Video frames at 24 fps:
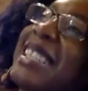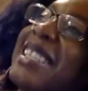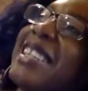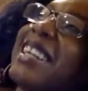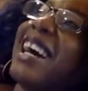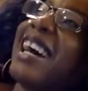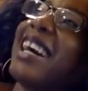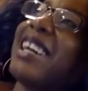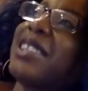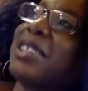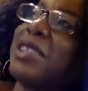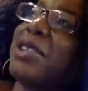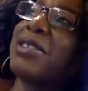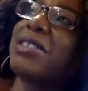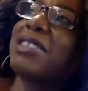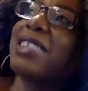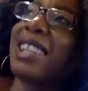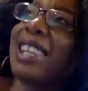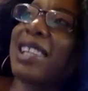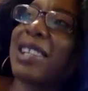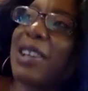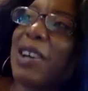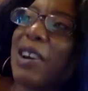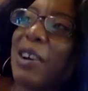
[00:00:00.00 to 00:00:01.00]
not used to
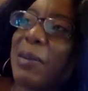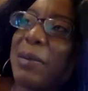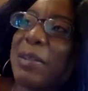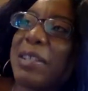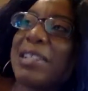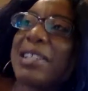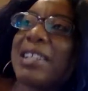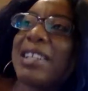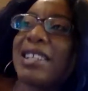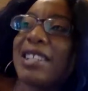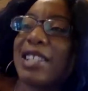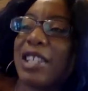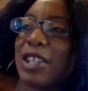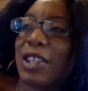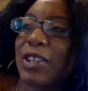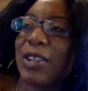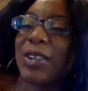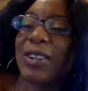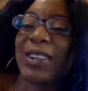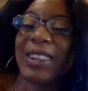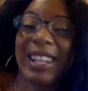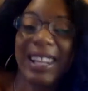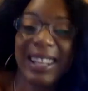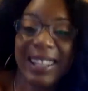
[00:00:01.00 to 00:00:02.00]
like hummus
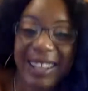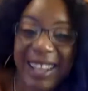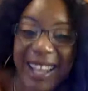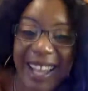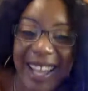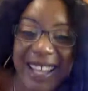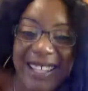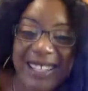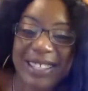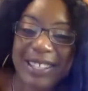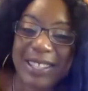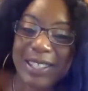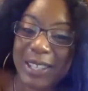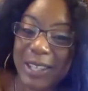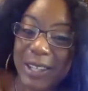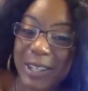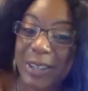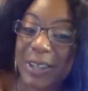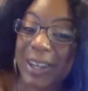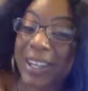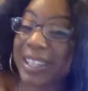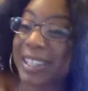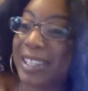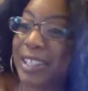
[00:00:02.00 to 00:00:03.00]
until last
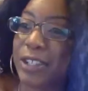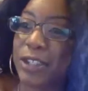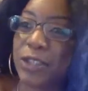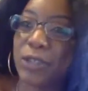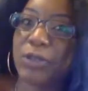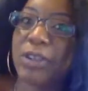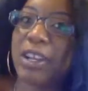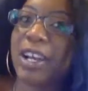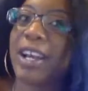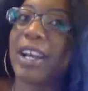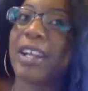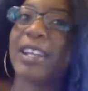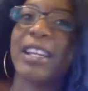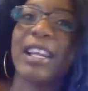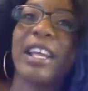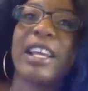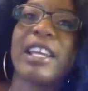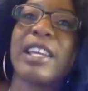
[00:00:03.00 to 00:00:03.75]
year. I kid you not.